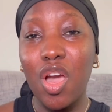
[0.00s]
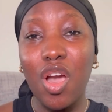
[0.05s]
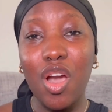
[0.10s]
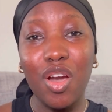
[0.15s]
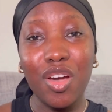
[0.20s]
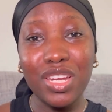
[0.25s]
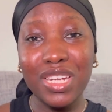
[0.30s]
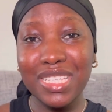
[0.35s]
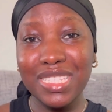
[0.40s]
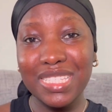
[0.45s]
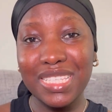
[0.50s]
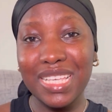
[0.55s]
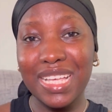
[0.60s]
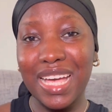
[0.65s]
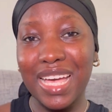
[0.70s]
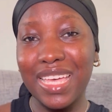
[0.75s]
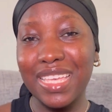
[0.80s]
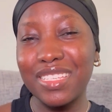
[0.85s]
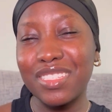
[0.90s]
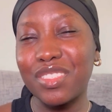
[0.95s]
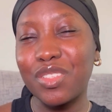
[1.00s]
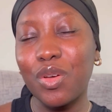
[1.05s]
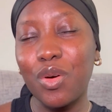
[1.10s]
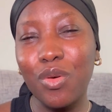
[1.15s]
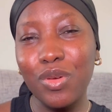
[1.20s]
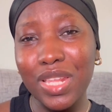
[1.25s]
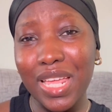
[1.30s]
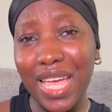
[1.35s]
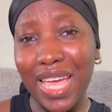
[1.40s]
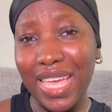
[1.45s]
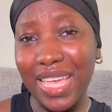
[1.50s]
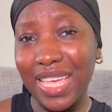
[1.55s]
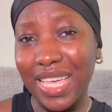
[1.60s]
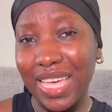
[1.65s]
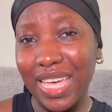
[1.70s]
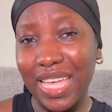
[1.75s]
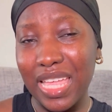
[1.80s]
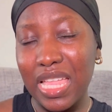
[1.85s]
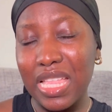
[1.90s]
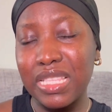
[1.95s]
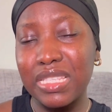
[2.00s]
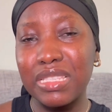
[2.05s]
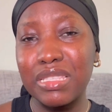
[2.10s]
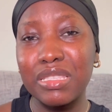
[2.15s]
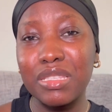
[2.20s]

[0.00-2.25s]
Honestly guys, the older I get,